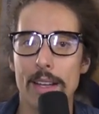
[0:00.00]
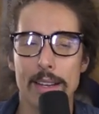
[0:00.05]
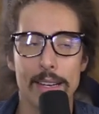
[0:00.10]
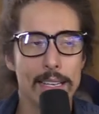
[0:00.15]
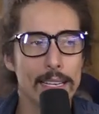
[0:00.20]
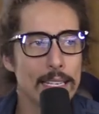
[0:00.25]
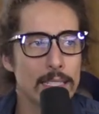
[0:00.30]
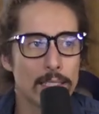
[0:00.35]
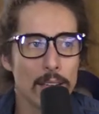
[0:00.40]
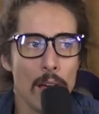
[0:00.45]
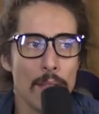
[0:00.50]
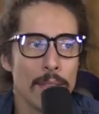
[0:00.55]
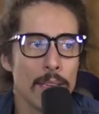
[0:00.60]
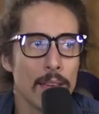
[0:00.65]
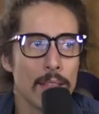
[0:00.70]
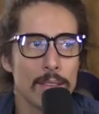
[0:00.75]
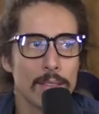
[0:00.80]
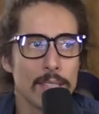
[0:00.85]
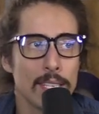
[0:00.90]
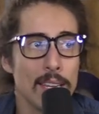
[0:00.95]
He's on
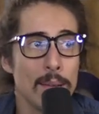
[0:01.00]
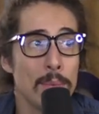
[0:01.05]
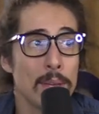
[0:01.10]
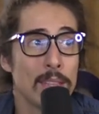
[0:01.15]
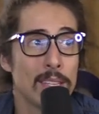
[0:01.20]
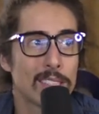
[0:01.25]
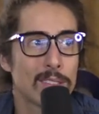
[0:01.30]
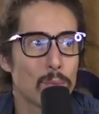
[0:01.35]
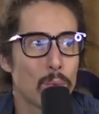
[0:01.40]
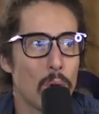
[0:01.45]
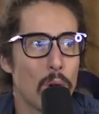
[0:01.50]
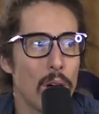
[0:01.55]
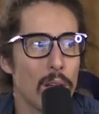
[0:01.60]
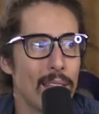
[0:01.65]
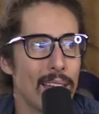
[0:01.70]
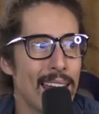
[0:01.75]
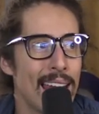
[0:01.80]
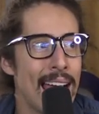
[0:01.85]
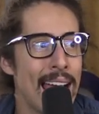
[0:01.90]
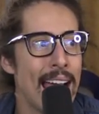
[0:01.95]
the other team in this
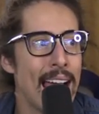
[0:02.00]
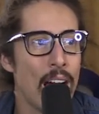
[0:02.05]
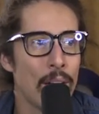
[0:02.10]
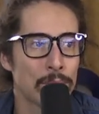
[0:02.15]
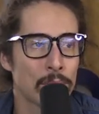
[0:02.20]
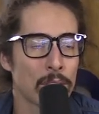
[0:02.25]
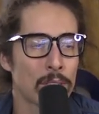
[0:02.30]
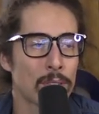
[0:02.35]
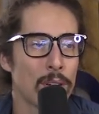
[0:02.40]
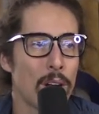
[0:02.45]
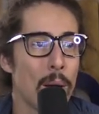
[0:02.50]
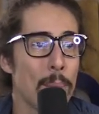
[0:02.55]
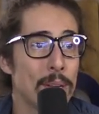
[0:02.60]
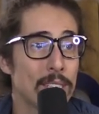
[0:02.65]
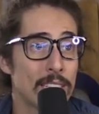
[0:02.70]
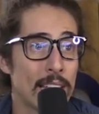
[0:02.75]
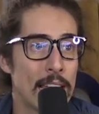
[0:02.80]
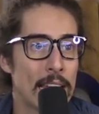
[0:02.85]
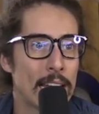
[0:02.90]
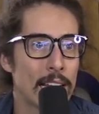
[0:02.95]
world, and I have to throw out
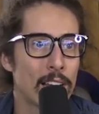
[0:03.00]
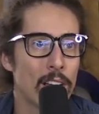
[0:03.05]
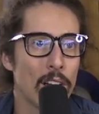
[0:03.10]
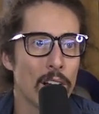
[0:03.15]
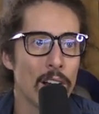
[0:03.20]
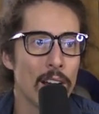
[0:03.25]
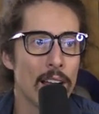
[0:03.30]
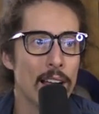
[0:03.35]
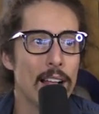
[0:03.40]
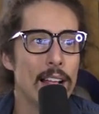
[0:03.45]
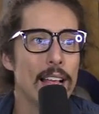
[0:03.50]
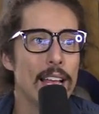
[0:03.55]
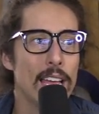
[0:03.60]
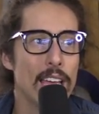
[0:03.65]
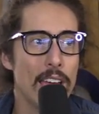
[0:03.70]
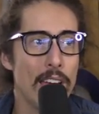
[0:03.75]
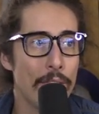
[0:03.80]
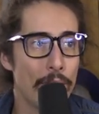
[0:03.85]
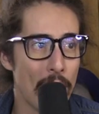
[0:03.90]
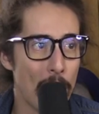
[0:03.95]
Mitch Haniger
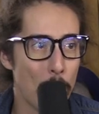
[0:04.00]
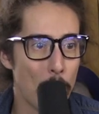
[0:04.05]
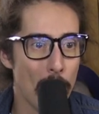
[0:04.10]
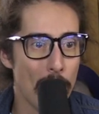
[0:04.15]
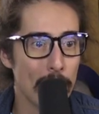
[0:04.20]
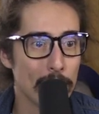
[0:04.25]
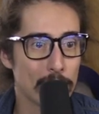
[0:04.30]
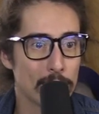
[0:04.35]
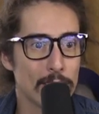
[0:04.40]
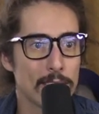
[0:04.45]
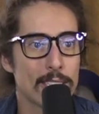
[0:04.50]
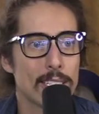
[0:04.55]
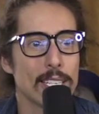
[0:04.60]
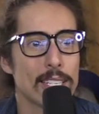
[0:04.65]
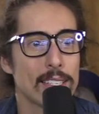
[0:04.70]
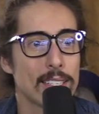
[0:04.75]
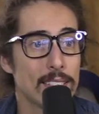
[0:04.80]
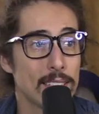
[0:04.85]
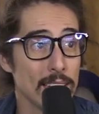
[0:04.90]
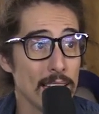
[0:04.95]
if I want to
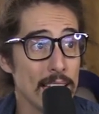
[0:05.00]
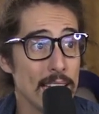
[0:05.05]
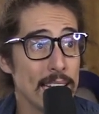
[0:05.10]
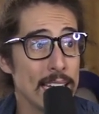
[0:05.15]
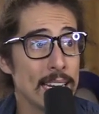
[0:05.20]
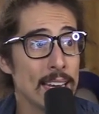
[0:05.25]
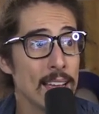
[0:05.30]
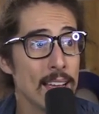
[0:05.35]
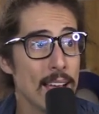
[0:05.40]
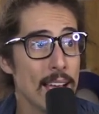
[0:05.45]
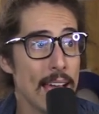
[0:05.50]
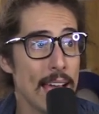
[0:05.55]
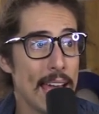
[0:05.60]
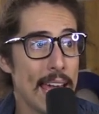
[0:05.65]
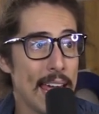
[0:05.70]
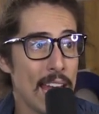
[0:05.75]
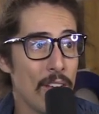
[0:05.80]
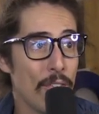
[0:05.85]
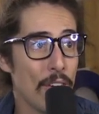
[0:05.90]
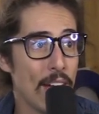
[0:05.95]
succeed.
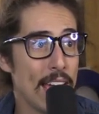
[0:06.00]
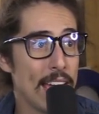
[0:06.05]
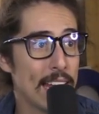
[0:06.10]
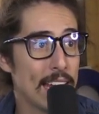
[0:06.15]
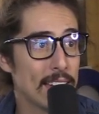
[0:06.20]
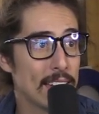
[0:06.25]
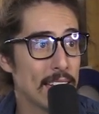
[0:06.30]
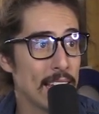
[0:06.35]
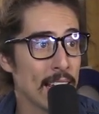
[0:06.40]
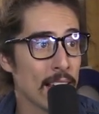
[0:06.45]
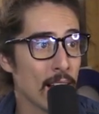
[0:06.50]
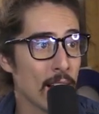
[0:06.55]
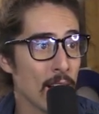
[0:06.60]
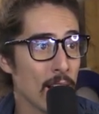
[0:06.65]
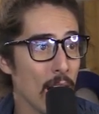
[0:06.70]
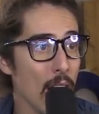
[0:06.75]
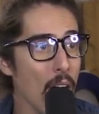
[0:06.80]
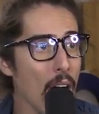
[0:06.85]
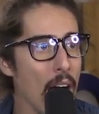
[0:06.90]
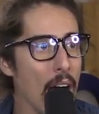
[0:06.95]
And if I hit a dinger,
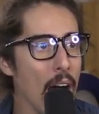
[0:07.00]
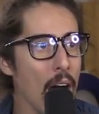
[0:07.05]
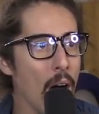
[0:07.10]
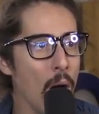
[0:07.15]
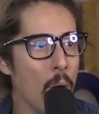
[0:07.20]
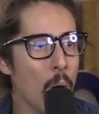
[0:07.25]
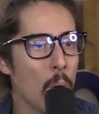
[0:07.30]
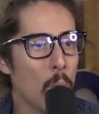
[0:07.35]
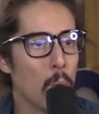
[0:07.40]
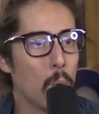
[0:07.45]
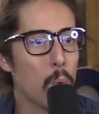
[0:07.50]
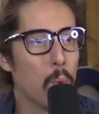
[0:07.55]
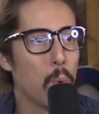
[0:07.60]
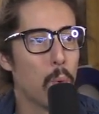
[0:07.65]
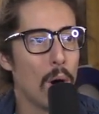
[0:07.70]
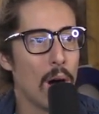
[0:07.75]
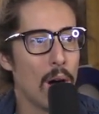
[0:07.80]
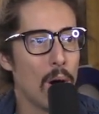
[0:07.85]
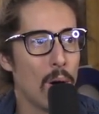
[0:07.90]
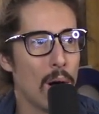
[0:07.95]
oh,
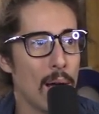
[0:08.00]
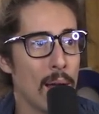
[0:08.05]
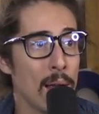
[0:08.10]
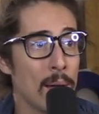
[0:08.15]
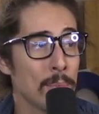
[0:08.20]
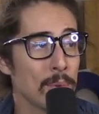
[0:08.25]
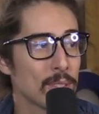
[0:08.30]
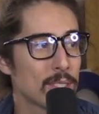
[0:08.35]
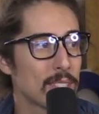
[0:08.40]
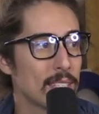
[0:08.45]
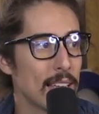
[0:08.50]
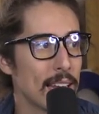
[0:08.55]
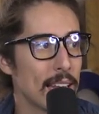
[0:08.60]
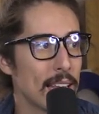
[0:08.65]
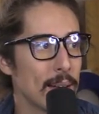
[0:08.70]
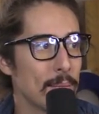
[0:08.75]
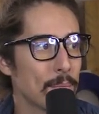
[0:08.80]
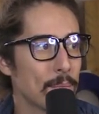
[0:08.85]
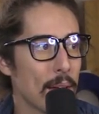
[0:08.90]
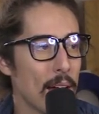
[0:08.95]
whoa, I almost did
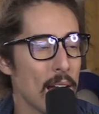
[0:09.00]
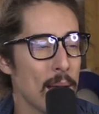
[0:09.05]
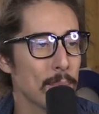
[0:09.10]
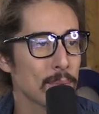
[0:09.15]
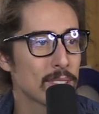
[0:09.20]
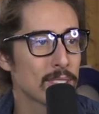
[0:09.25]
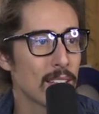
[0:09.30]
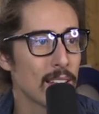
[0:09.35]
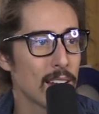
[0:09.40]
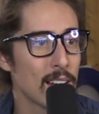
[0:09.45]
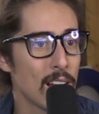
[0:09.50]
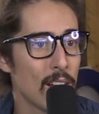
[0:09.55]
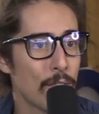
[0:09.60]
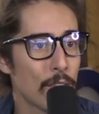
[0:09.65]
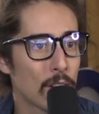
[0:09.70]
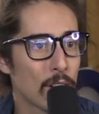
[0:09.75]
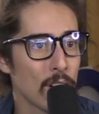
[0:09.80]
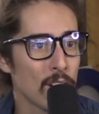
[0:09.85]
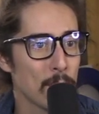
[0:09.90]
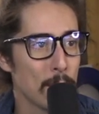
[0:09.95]
it. I almost did it off
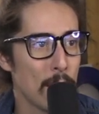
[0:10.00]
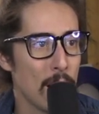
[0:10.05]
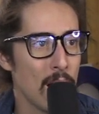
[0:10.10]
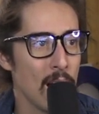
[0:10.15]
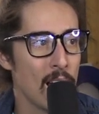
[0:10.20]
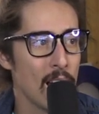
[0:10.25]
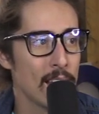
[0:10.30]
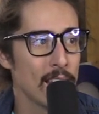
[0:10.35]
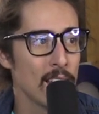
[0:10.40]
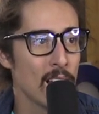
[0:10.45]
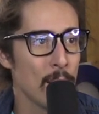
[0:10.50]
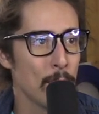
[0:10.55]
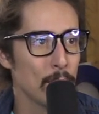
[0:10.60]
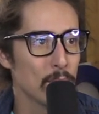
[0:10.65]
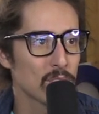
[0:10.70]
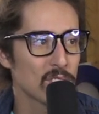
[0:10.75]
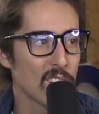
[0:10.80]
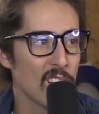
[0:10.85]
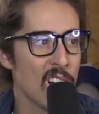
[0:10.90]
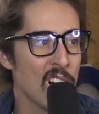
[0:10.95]
a curveball. He
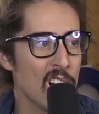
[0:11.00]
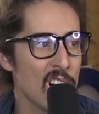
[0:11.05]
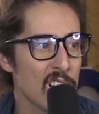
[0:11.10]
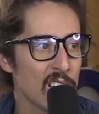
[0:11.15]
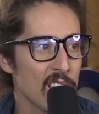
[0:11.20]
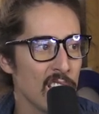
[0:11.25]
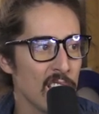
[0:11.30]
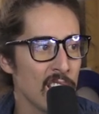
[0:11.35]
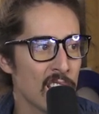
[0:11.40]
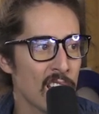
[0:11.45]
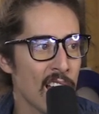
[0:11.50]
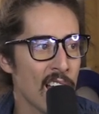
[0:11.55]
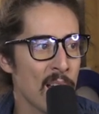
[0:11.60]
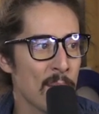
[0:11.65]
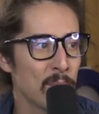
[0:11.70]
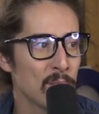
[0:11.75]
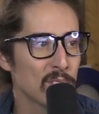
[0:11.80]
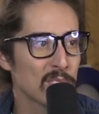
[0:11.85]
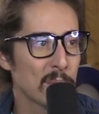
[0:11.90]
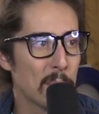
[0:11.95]
almost hung it, and I
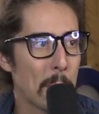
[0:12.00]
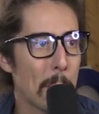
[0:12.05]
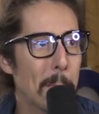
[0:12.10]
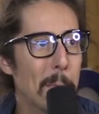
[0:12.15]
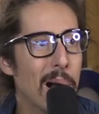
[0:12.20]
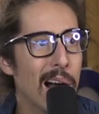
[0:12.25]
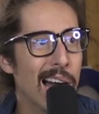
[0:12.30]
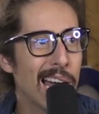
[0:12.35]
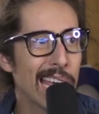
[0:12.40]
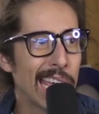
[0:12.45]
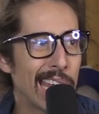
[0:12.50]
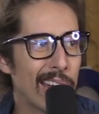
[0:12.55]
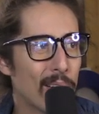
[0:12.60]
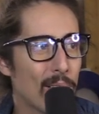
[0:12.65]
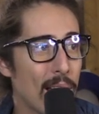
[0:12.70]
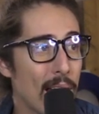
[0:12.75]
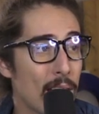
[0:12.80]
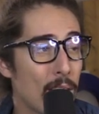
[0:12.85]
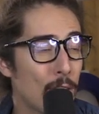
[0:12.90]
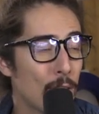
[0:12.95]
almost bung it
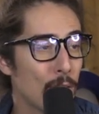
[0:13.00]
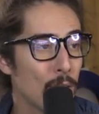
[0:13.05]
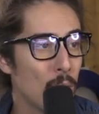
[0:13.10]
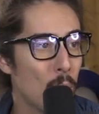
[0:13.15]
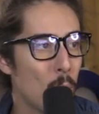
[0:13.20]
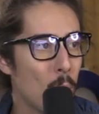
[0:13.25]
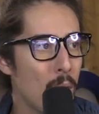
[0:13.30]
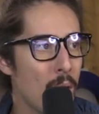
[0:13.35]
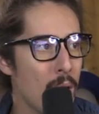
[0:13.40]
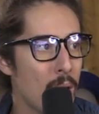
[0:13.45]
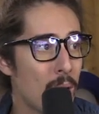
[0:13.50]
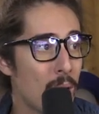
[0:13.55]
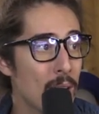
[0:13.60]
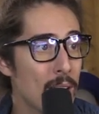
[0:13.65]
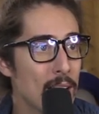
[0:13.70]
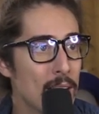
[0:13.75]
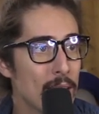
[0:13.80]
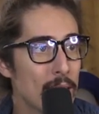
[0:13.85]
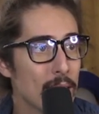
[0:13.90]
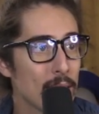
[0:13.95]
right over the wall.
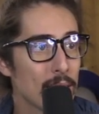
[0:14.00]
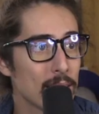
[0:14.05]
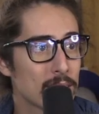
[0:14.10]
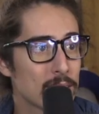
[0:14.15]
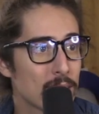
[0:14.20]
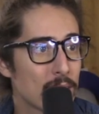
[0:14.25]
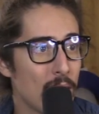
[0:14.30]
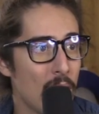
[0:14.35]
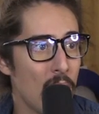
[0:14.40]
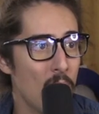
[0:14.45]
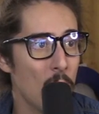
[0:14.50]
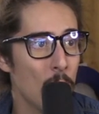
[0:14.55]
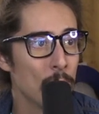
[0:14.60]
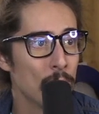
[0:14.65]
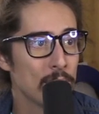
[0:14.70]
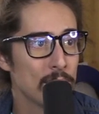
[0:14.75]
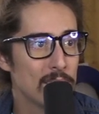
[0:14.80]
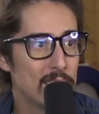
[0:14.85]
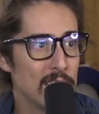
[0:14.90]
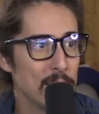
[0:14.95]
Let's go.
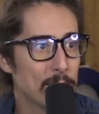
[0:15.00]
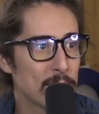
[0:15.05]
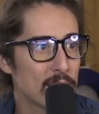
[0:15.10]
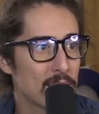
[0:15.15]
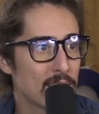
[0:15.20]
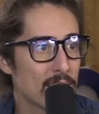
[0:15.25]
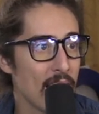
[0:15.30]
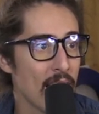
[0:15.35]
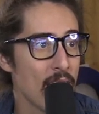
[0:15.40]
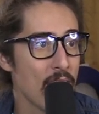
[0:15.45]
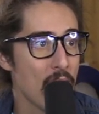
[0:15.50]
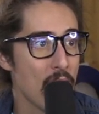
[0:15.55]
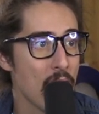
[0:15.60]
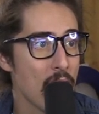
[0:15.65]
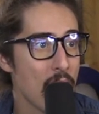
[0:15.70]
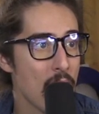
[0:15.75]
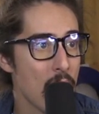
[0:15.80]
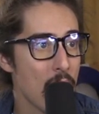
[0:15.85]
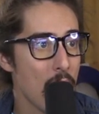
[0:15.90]
Deep to center.